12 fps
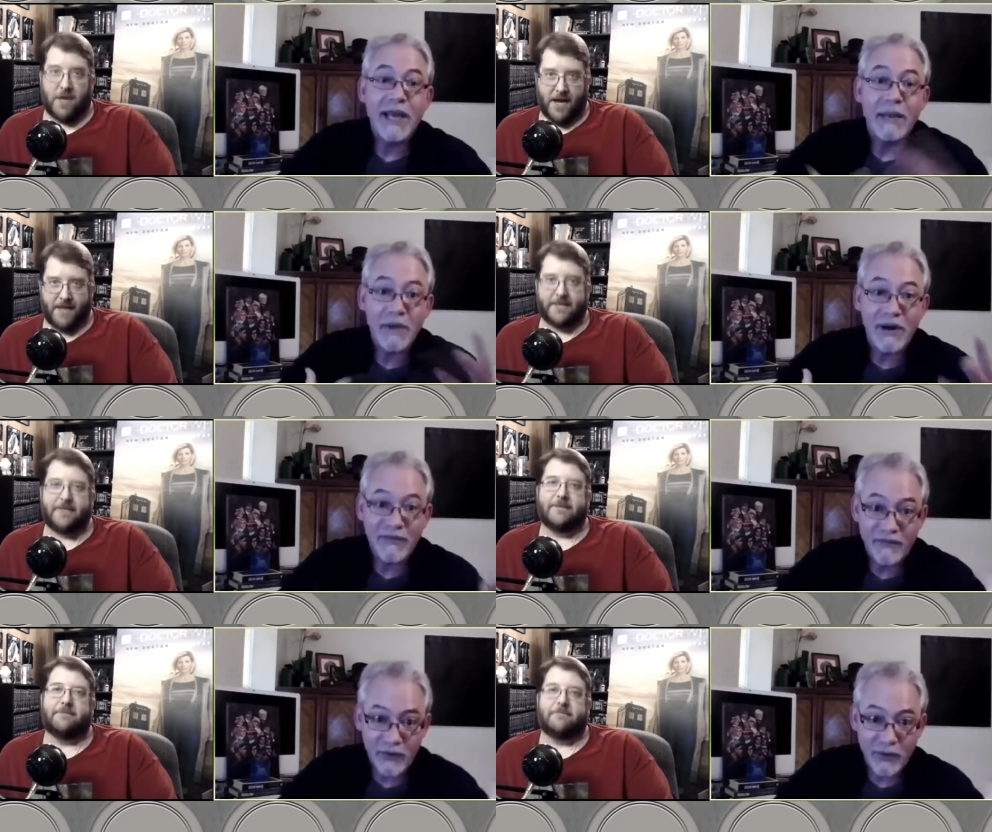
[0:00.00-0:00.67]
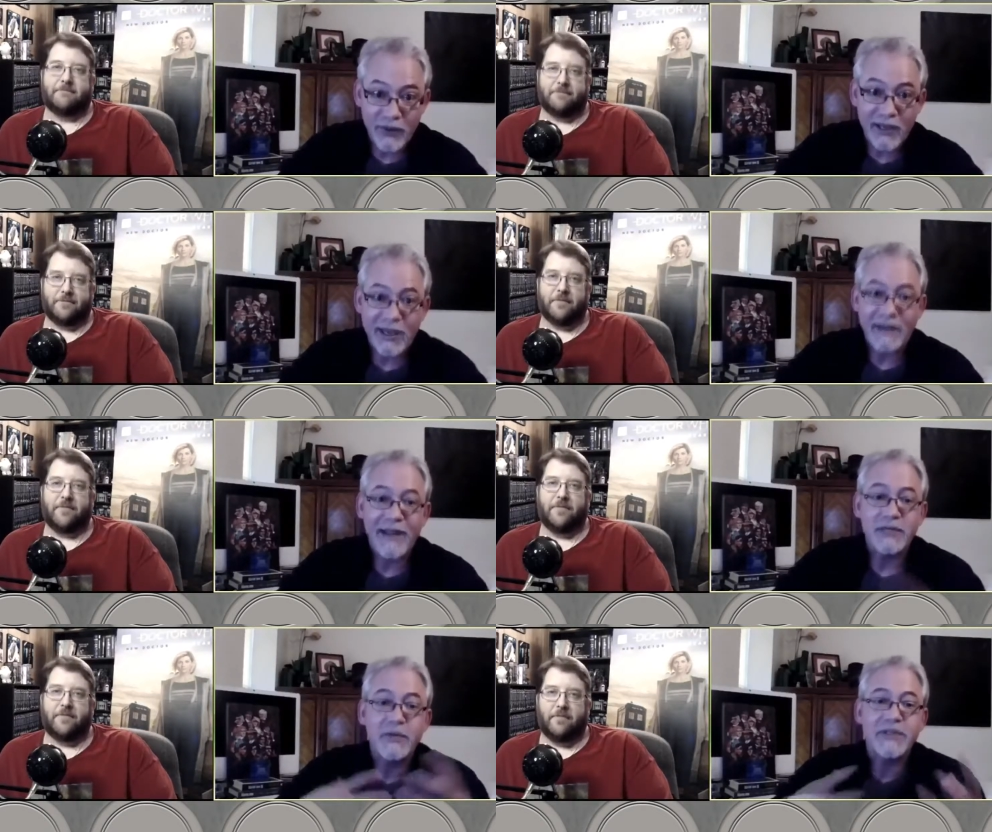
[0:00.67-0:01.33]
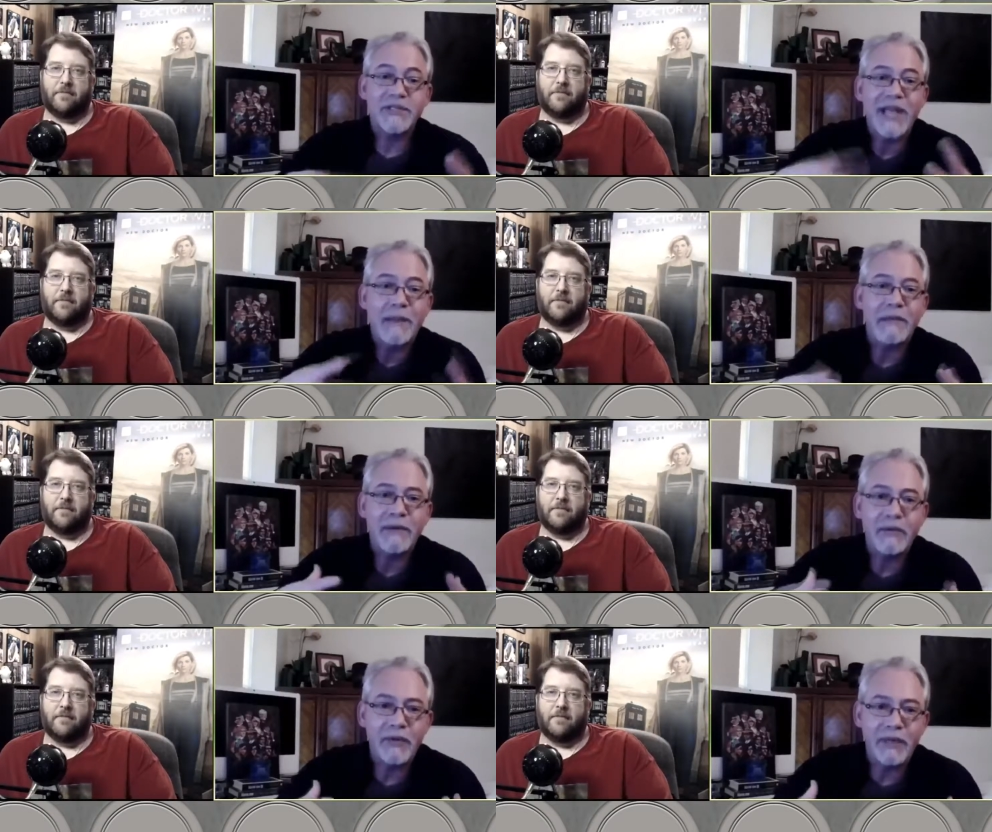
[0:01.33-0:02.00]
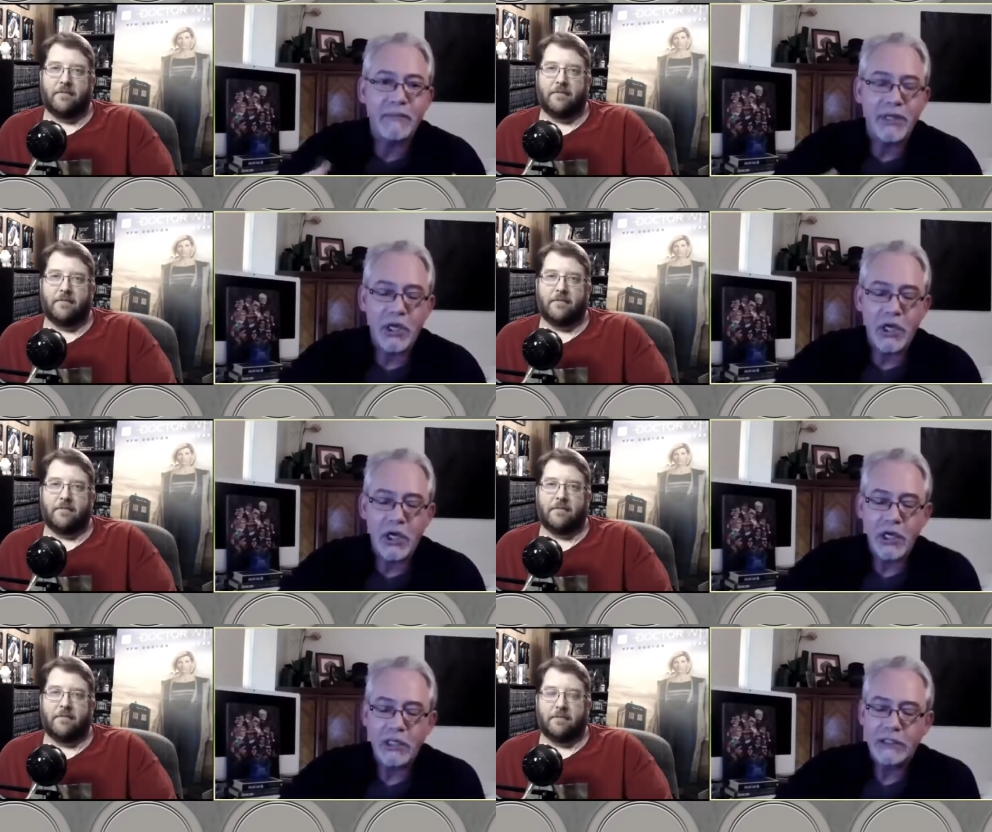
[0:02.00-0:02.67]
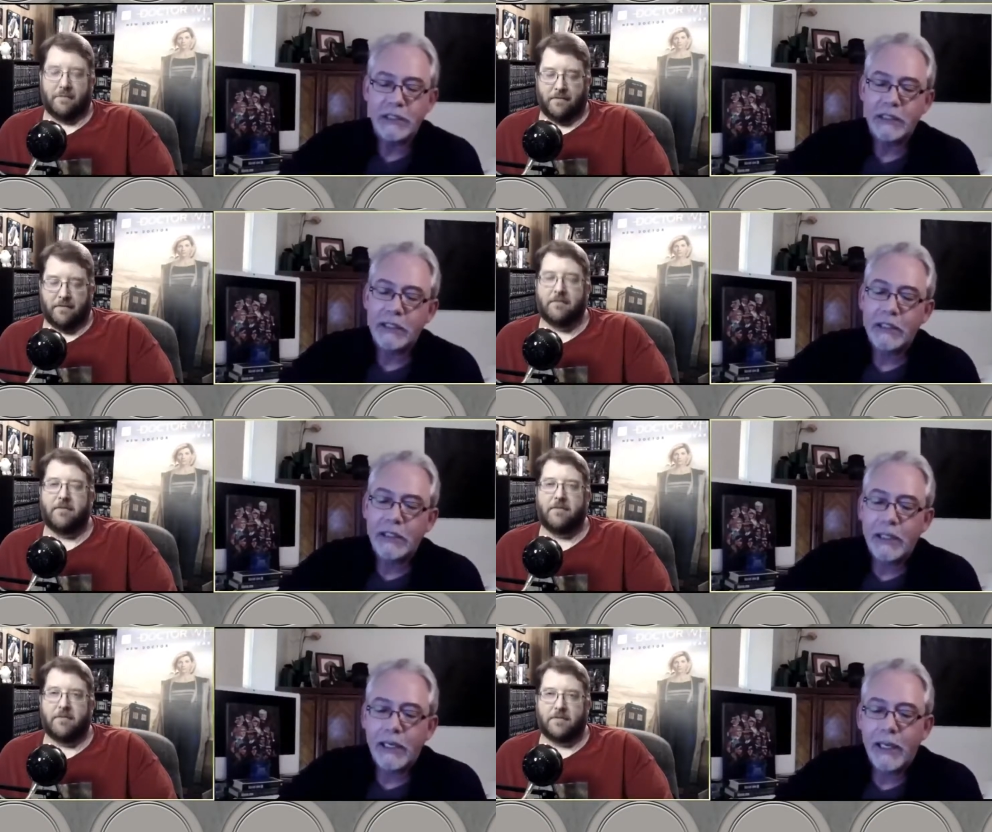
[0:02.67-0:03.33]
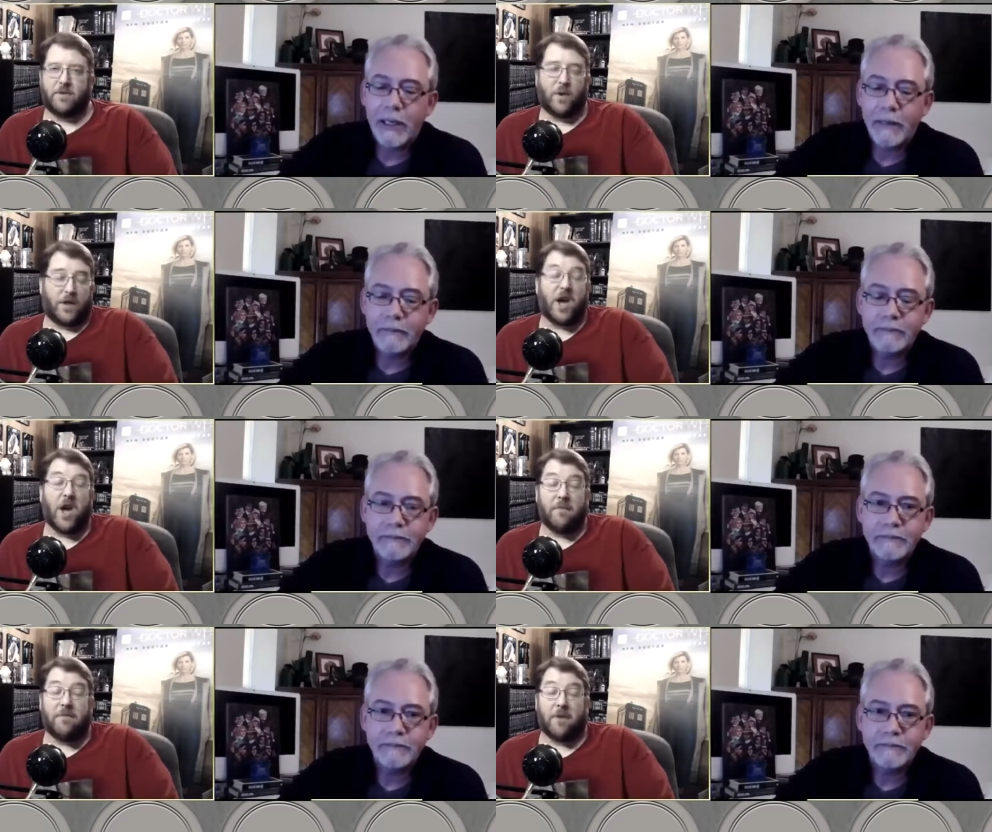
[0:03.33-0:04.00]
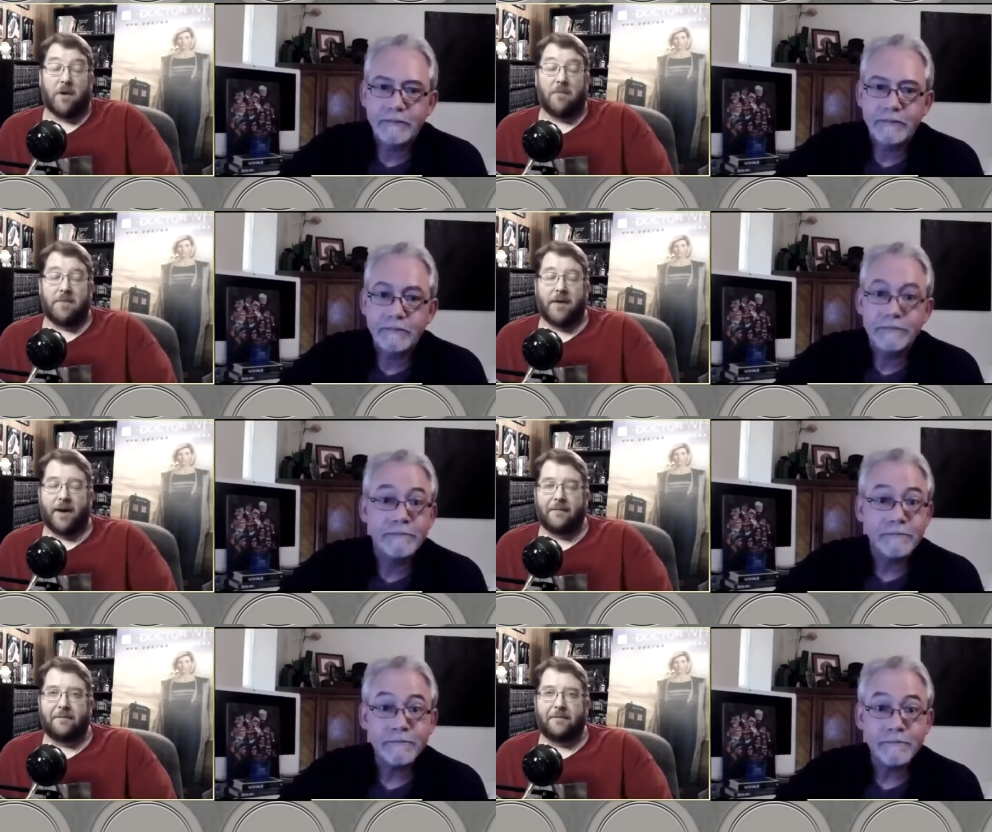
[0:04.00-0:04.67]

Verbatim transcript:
Speaker 1: nightmare fuel again and that's where the cybermen really belong mm-hmm. that's where uh, they come from yeah